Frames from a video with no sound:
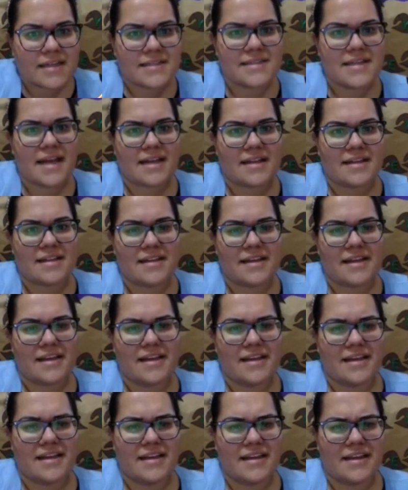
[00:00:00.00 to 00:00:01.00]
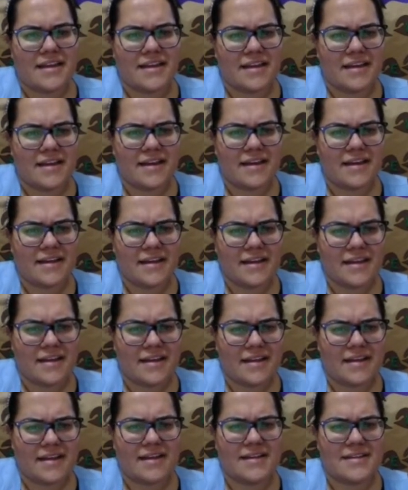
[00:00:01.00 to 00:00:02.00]
Exactly, yeah,
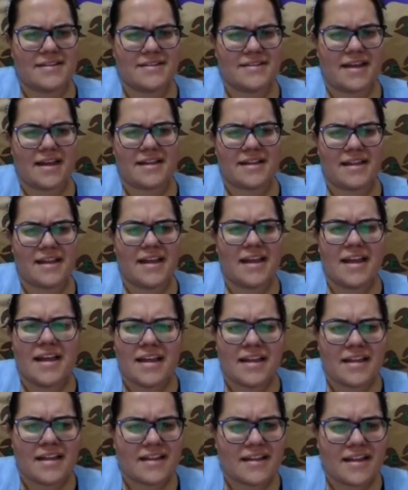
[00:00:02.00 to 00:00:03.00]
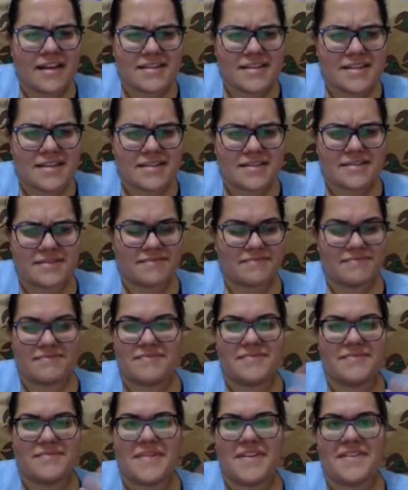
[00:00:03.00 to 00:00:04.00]
exactly. Nossa, eles...
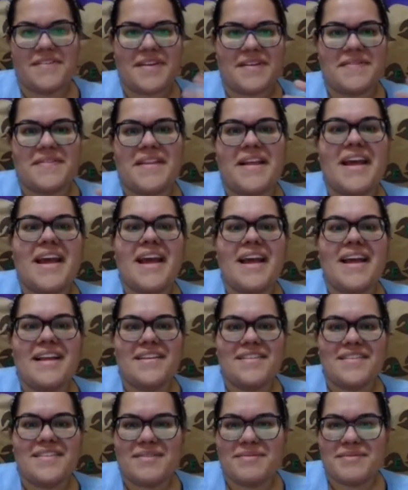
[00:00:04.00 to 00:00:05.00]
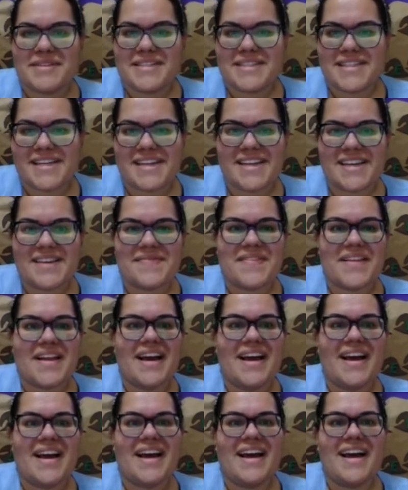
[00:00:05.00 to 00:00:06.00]
Enfim, ficou muito estranho aqui.
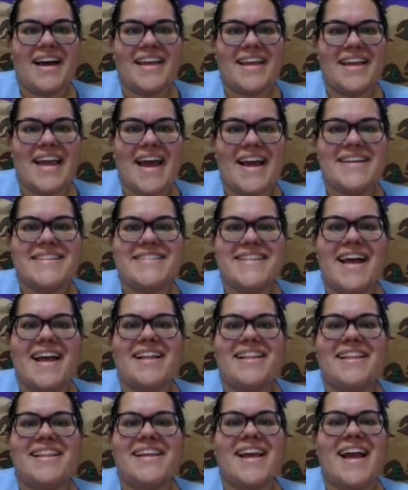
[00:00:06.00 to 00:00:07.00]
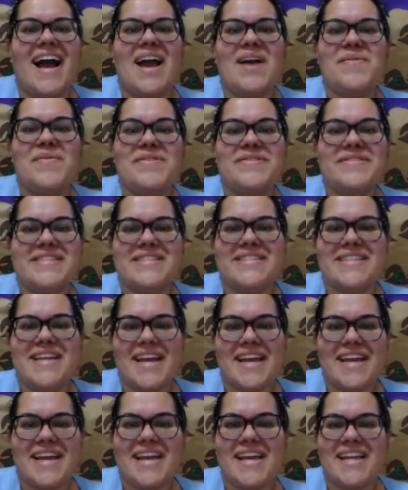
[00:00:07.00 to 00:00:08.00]
Yeah, exactly, I won't
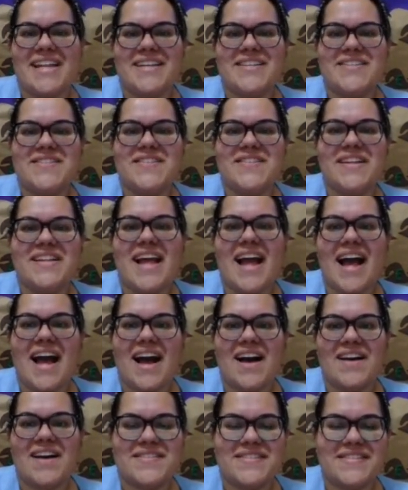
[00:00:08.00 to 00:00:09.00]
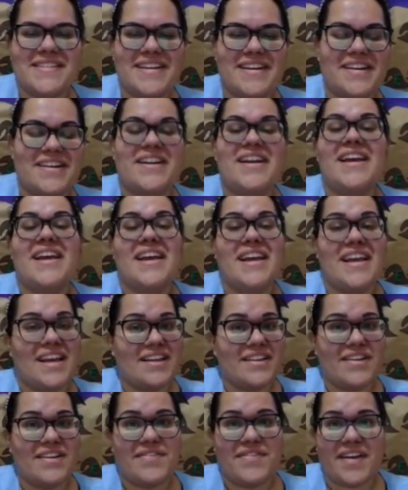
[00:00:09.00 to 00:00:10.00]
stay in a student house there.
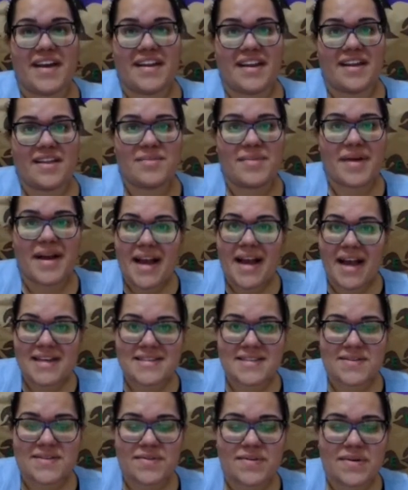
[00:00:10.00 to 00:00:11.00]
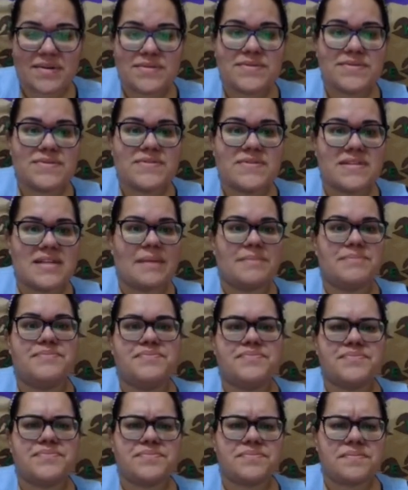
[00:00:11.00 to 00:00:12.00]
Eu não ficarei casa com alunos lá.
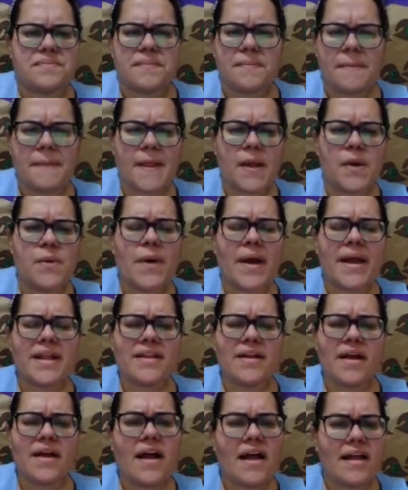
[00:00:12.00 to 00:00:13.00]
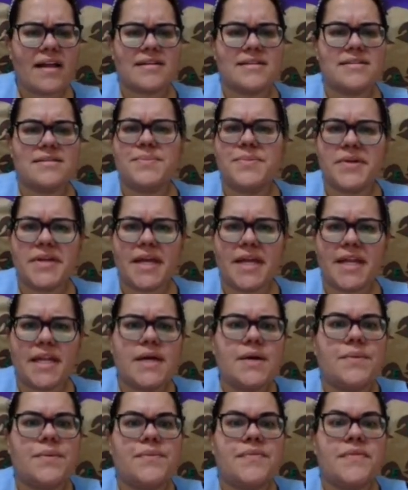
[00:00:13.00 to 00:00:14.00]
Why not? Por que
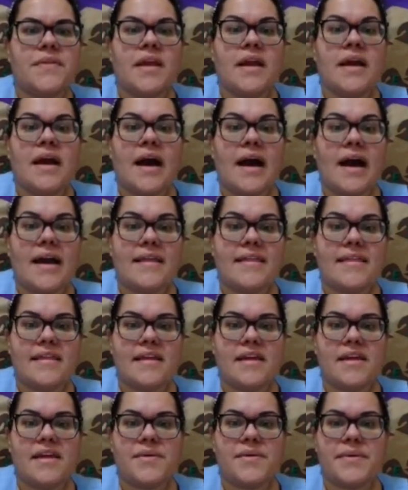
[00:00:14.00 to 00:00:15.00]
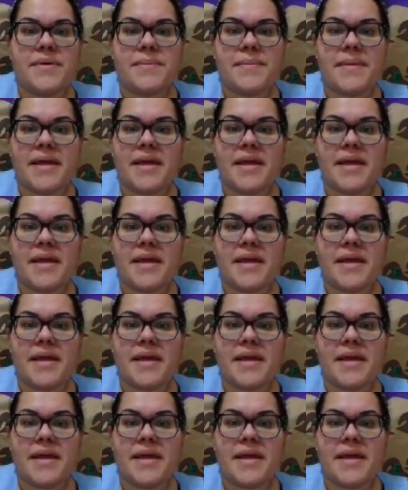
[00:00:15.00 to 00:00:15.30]
não? I think you will